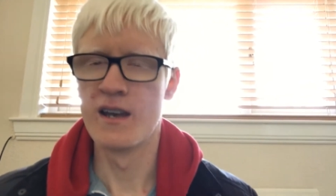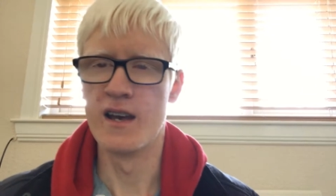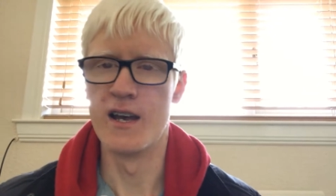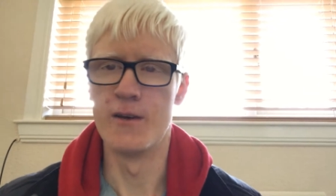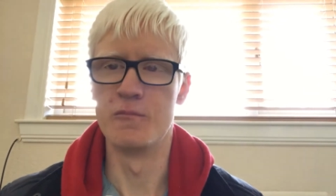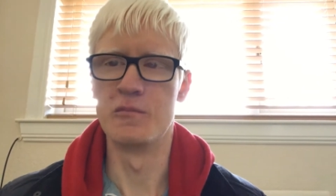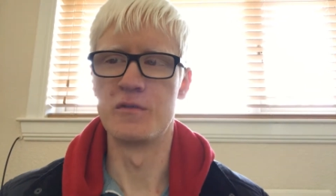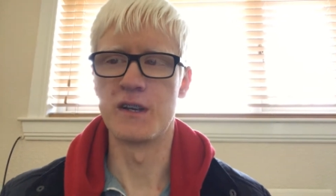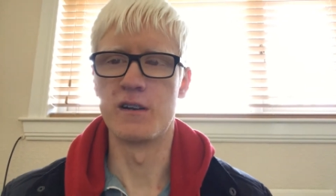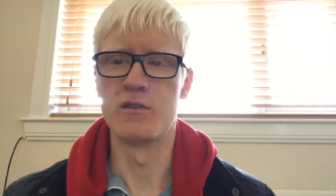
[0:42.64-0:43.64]
and
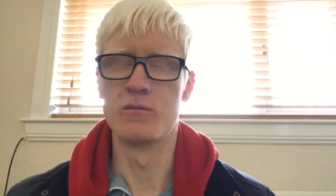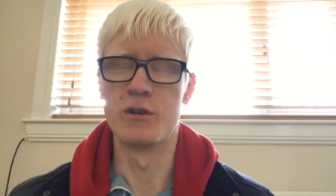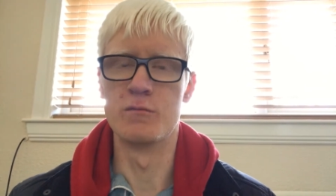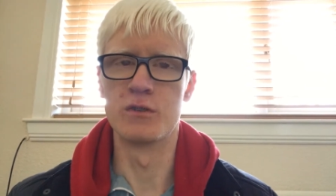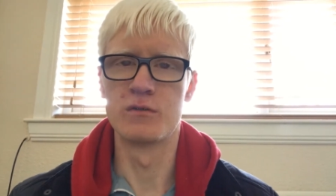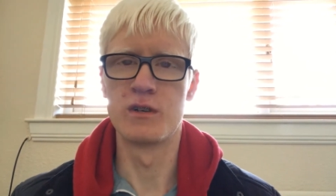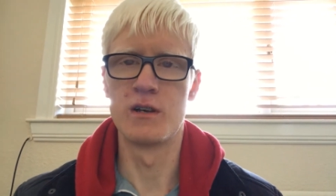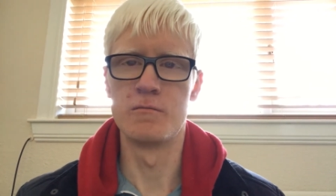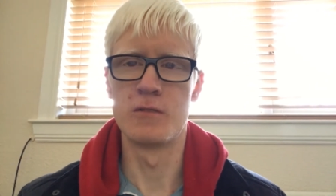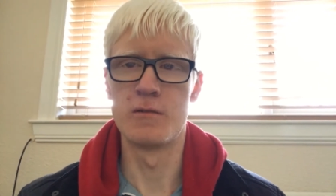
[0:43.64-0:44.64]
figure out where we're
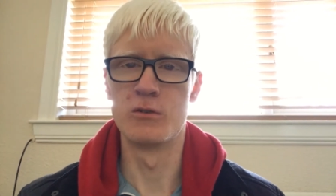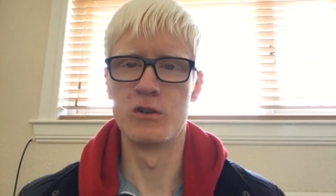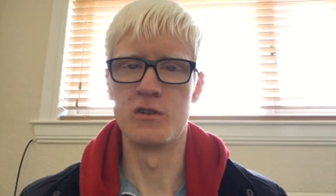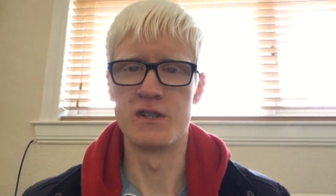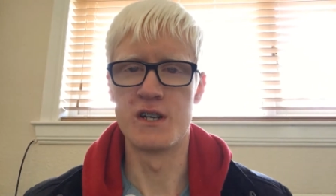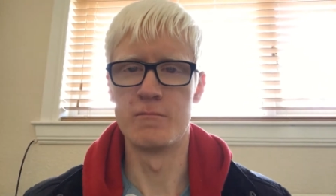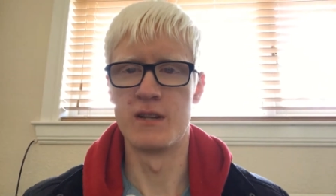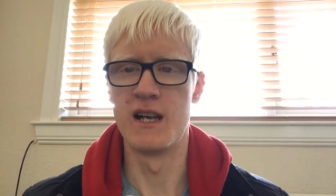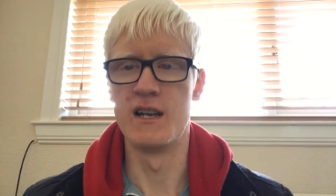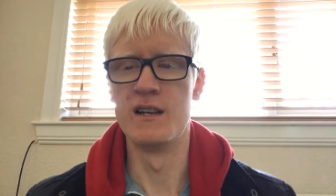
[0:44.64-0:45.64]
a more long-term
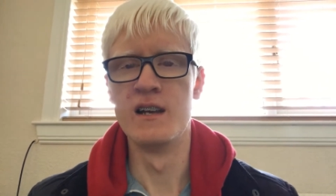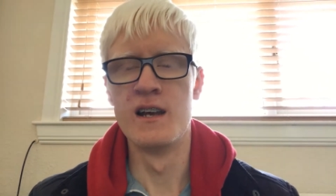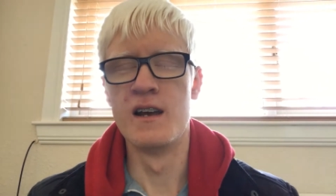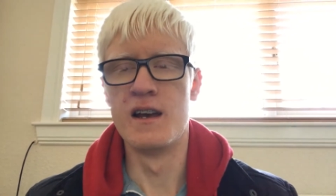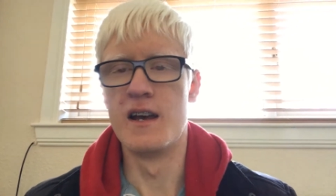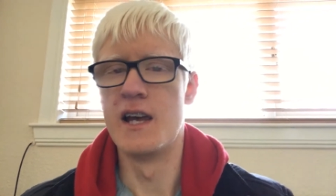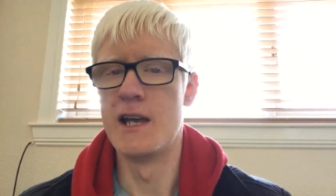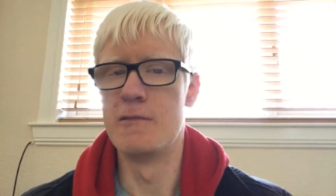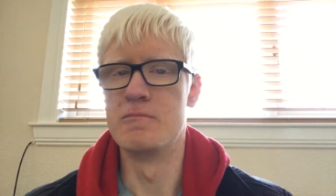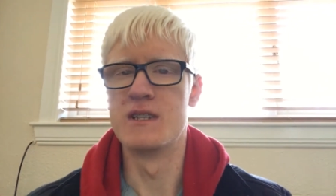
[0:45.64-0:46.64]
plan.
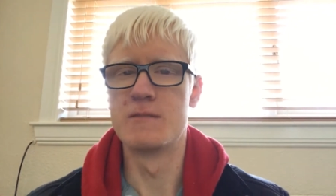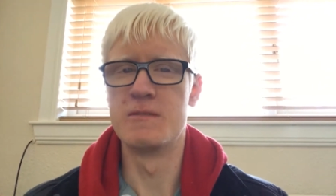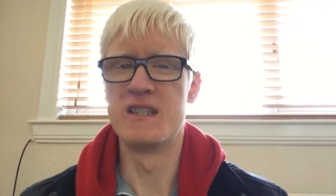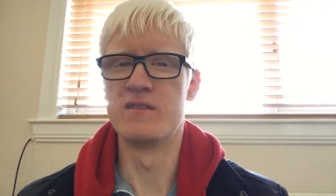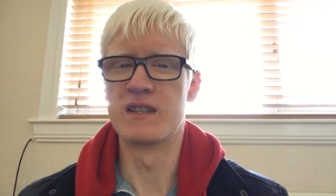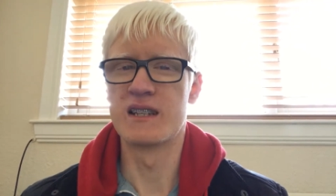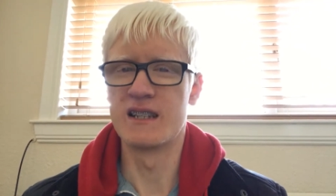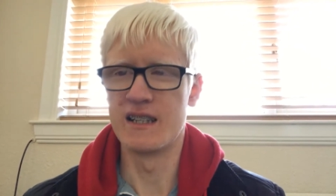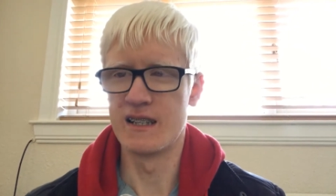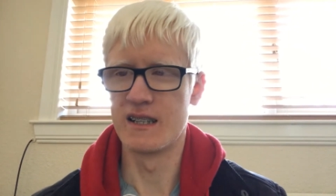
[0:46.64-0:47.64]

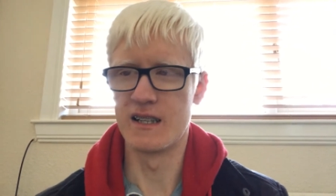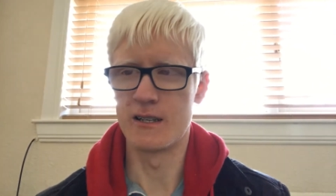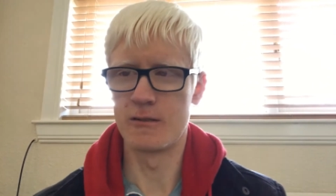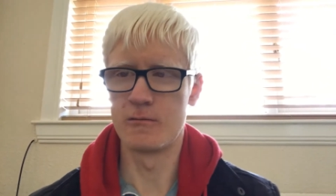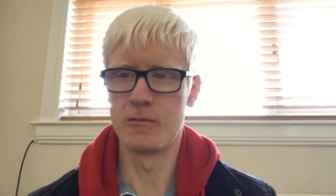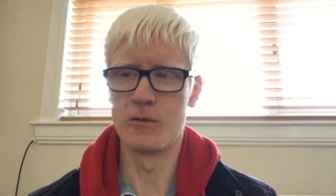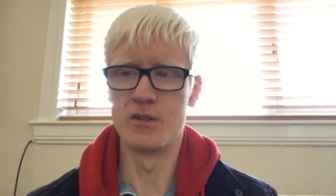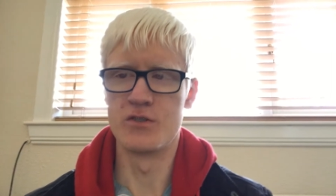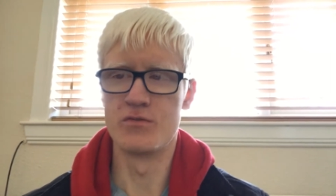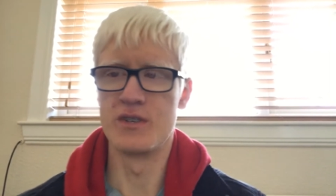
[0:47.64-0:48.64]
Specifically, like, we
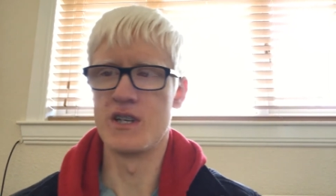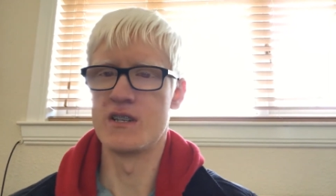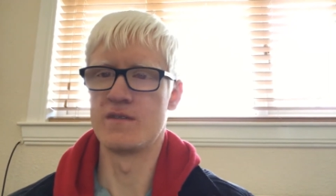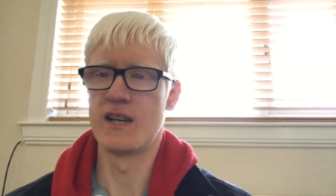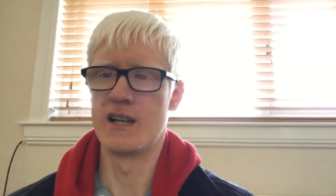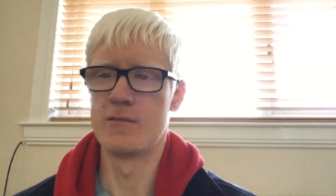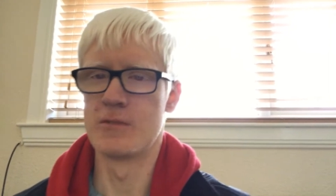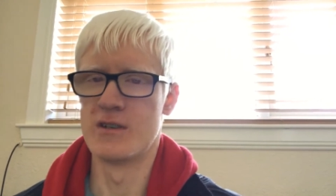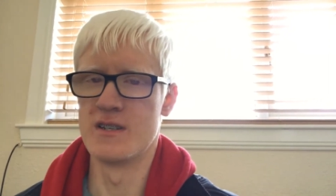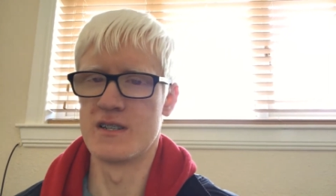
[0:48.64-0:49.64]
want to redevelop
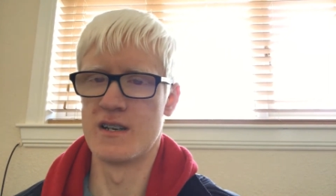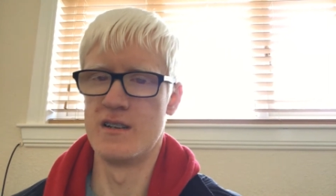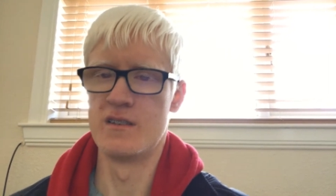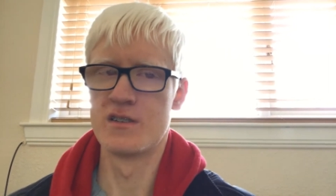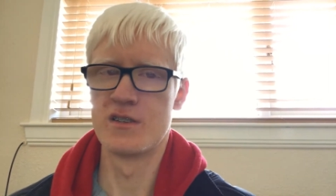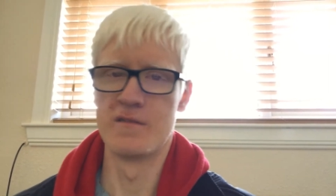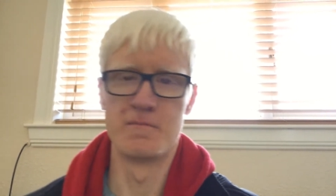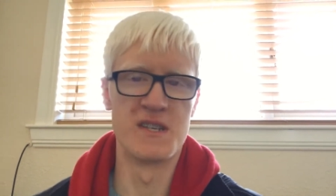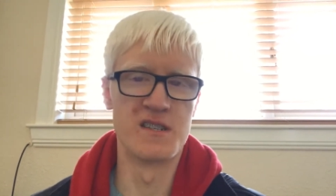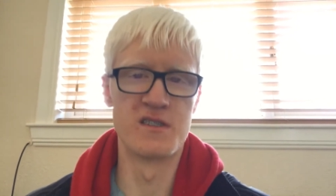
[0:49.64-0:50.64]
our entire sort
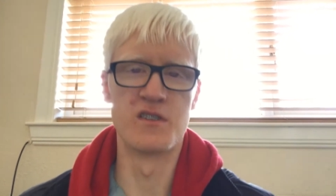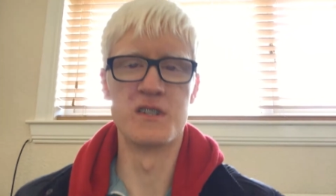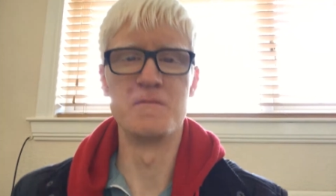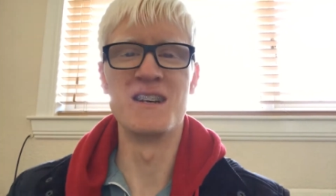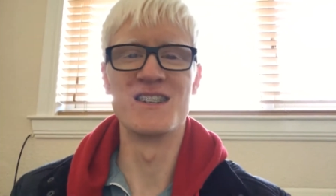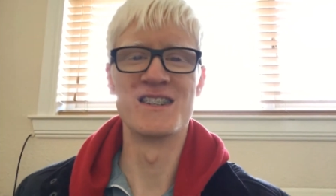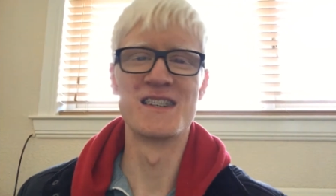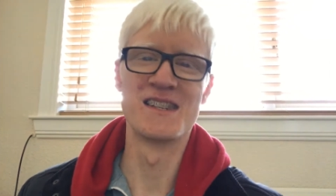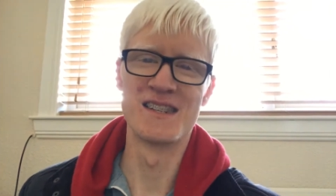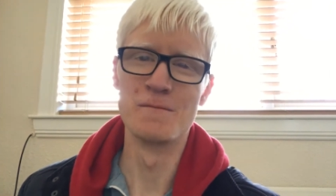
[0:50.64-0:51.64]
of business automation
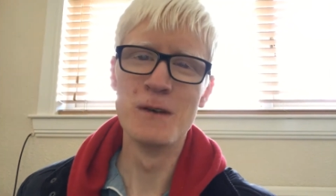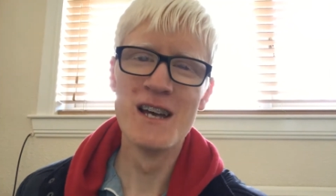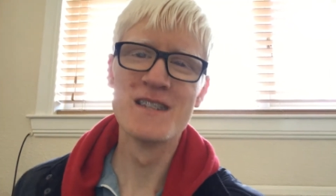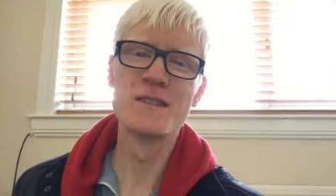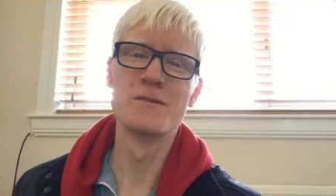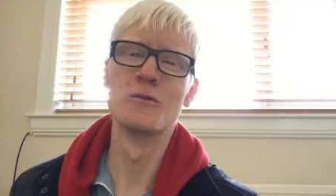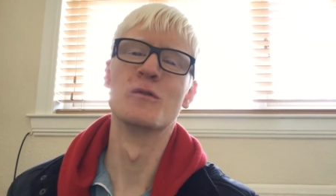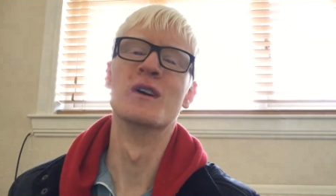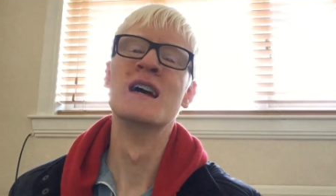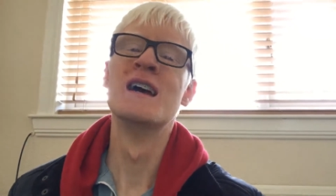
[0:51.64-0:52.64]
system.
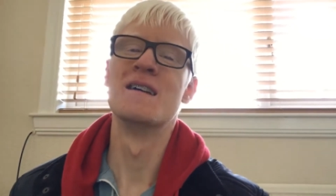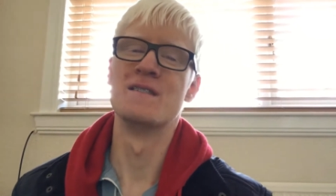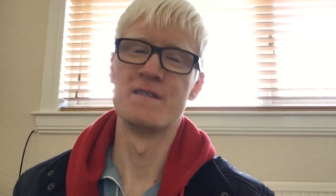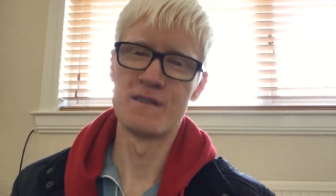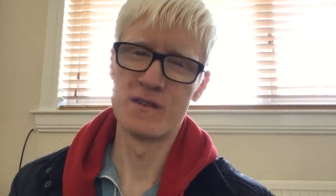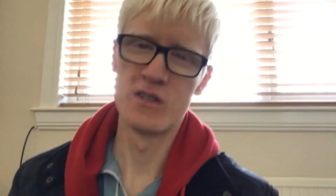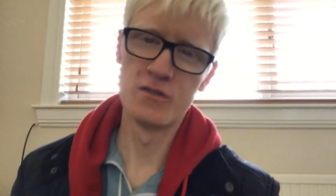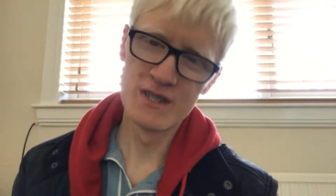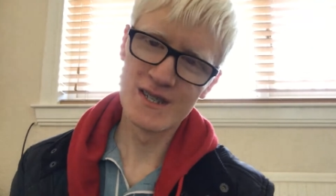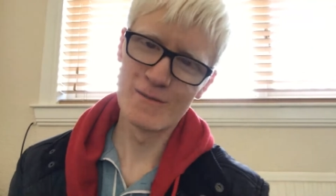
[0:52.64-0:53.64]
So if you've ever
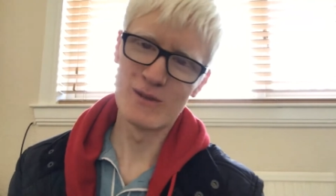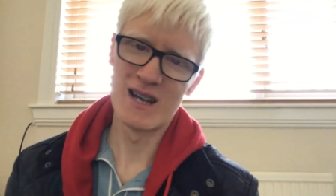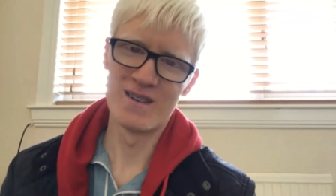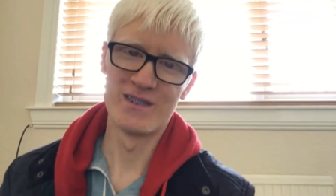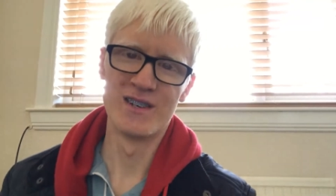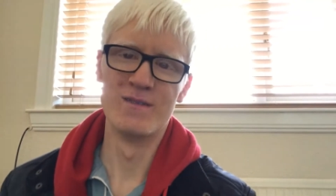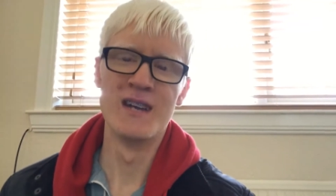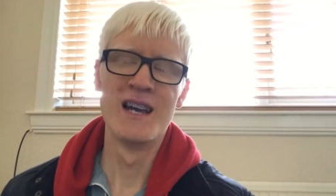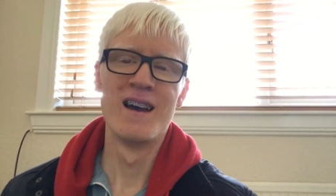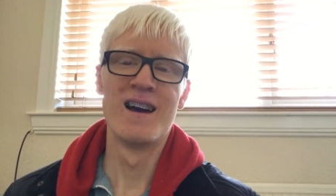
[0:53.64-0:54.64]
used our platform,
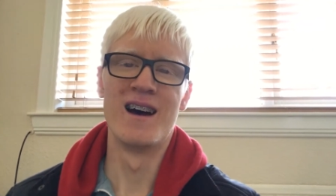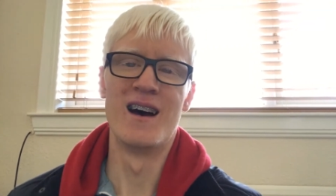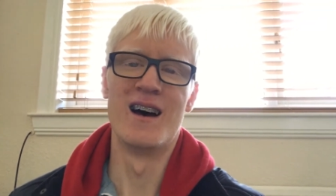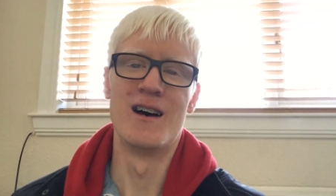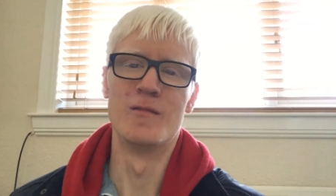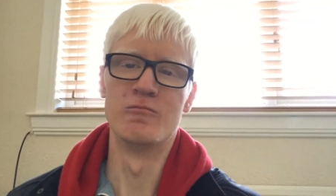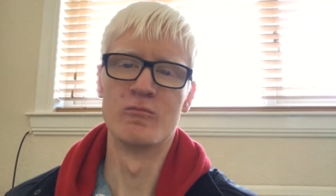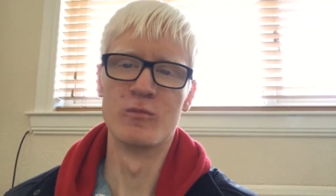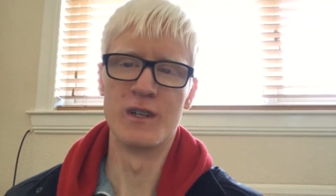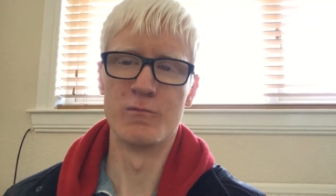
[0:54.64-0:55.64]

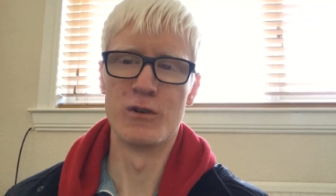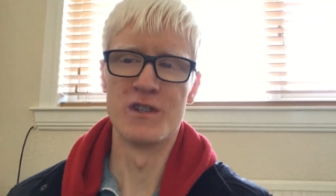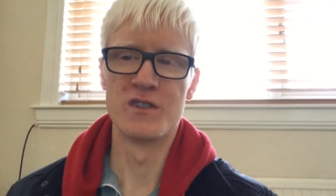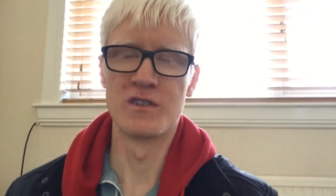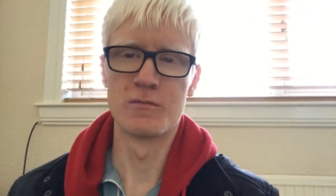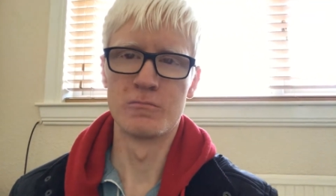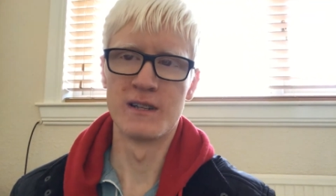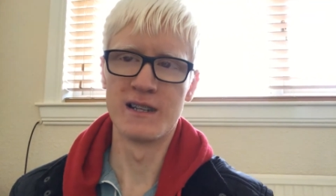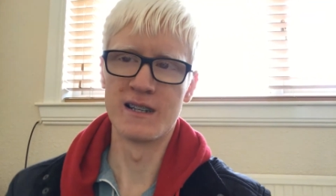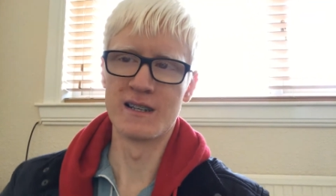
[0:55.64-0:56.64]
we want to
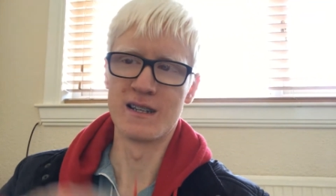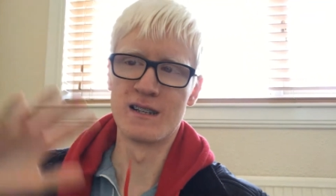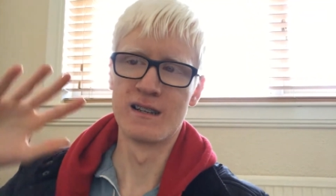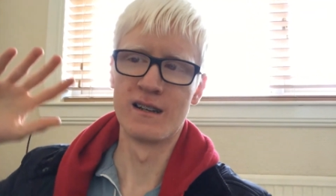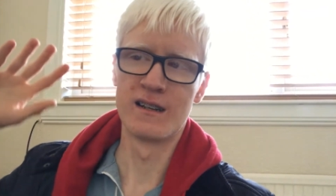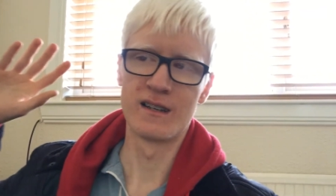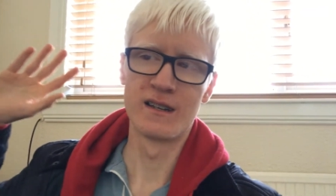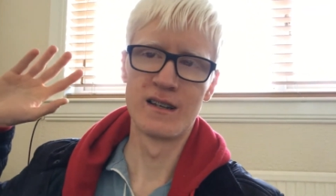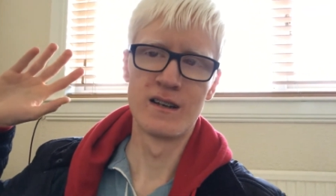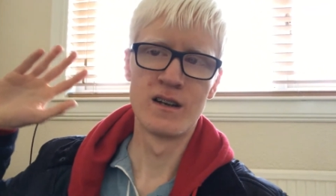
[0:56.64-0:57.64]
completely, like,